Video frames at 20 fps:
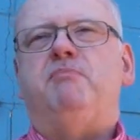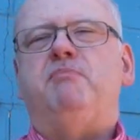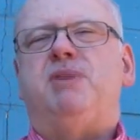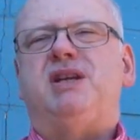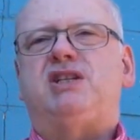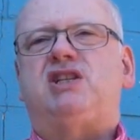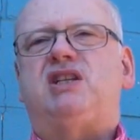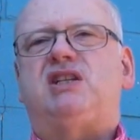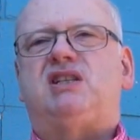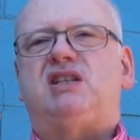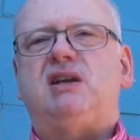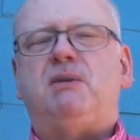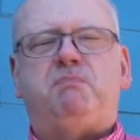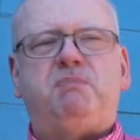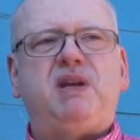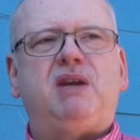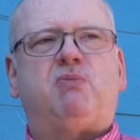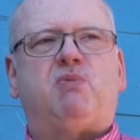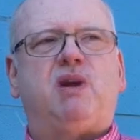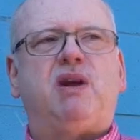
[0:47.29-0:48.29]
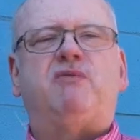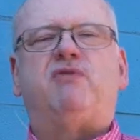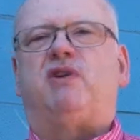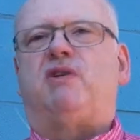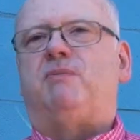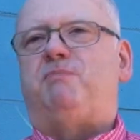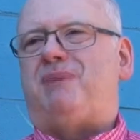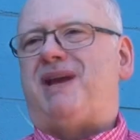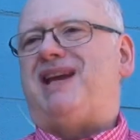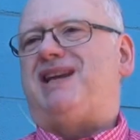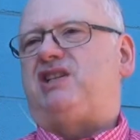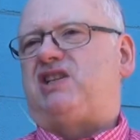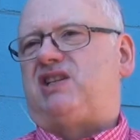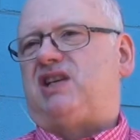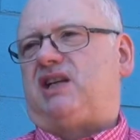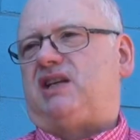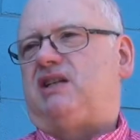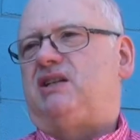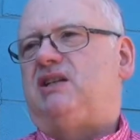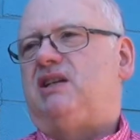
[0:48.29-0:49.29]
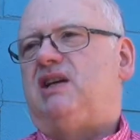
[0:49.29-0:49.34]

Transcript: Mississippi River basin